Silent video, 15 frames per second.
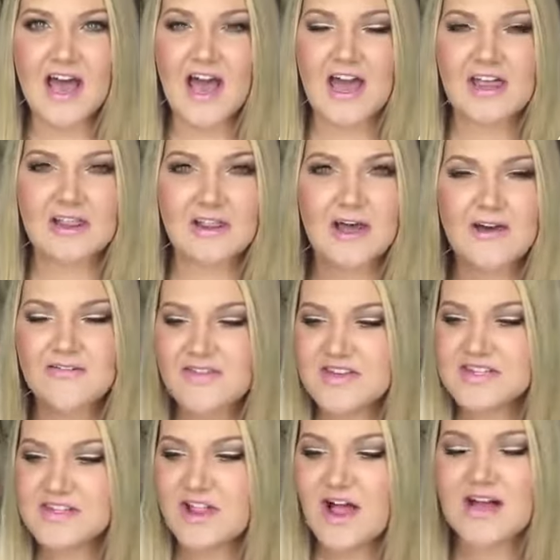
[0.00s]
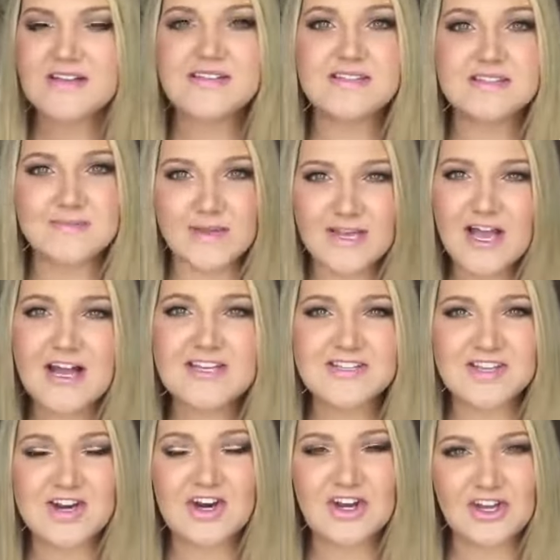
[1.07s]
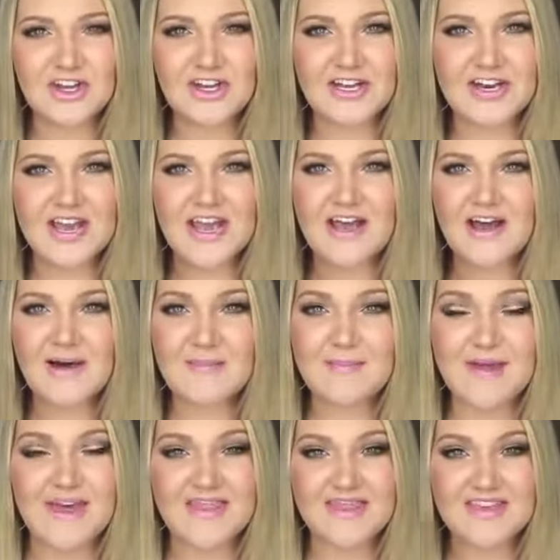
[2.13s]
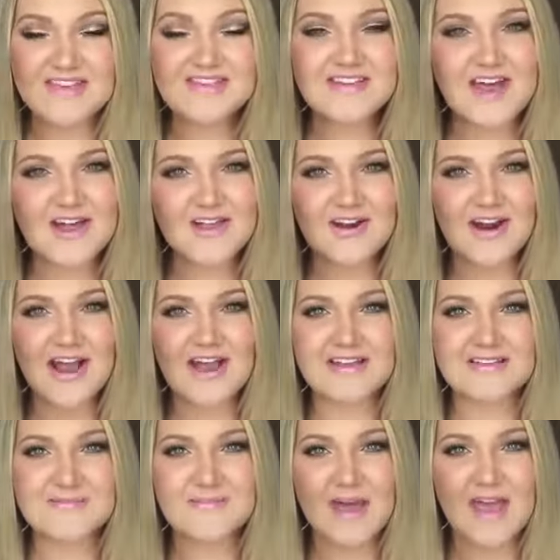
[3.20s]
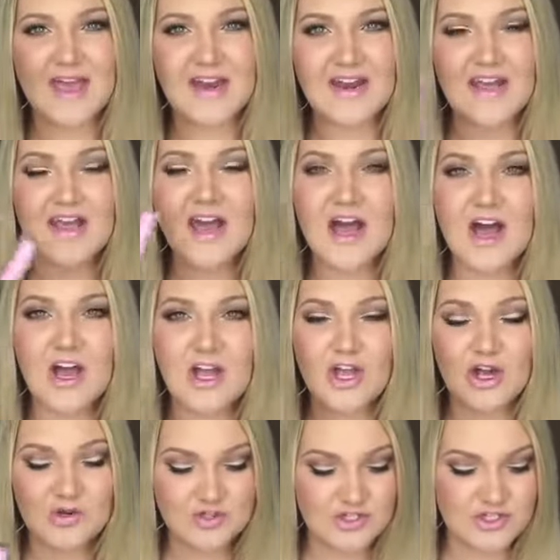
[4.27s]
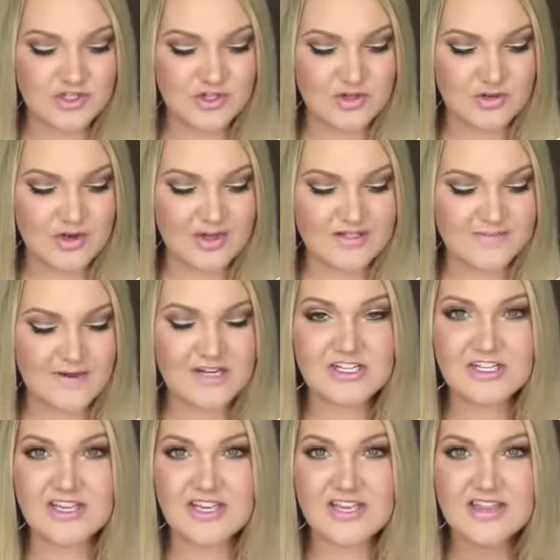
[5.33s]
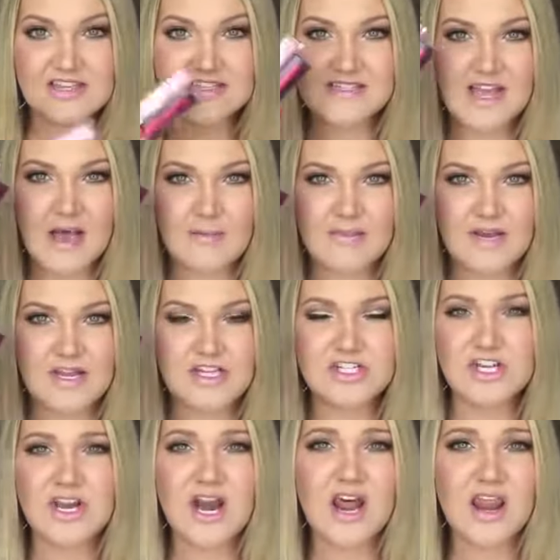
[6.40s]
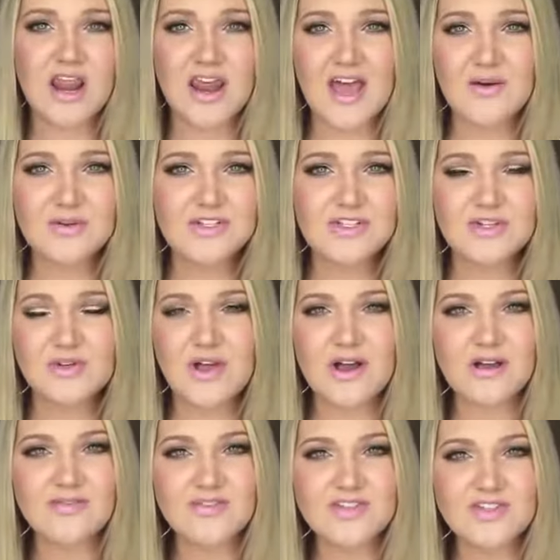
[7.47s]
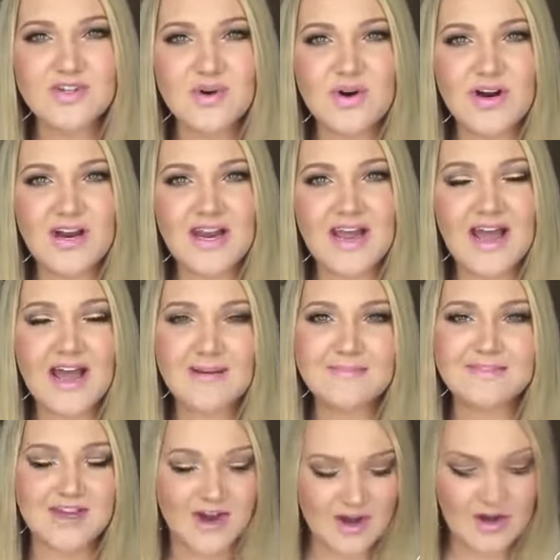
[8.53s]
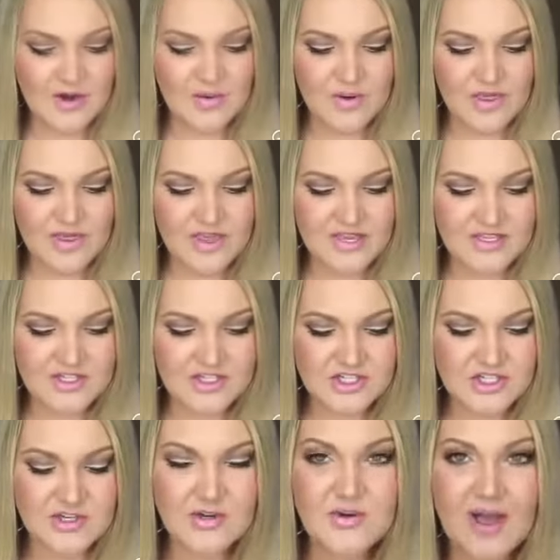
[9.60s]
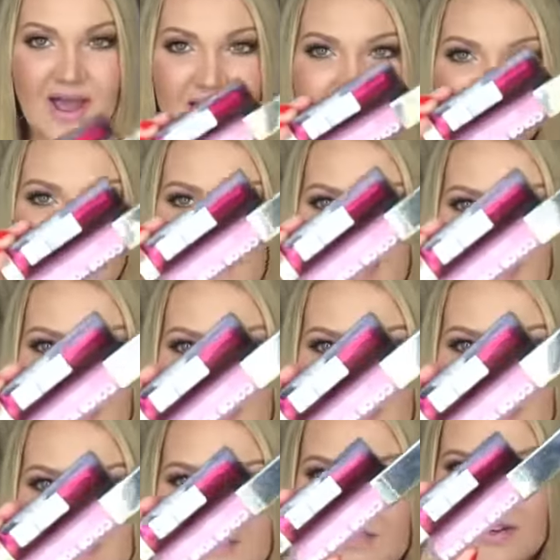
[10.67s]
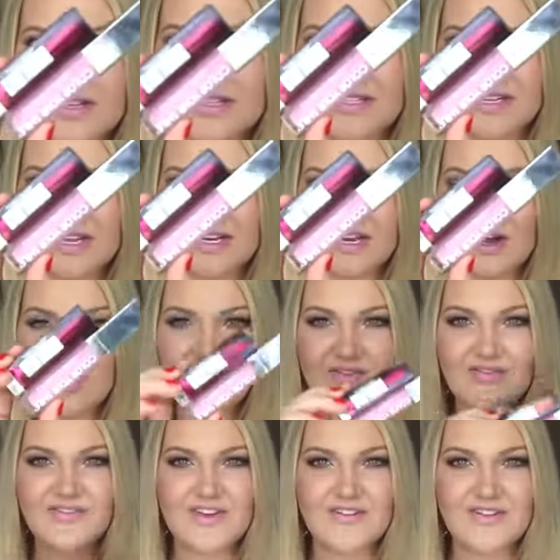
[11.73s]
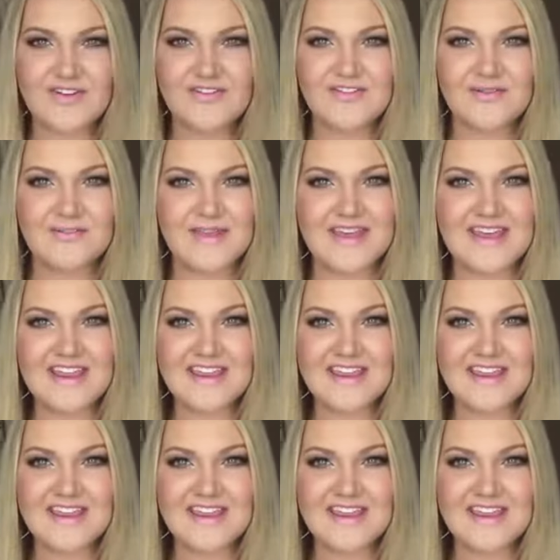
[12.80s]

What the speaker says: I love these glosses because they're good, and this color has been a go-to, especially in this combination. That was too long of a story. I'm sorry. So these two have been a definite standout and favorite for me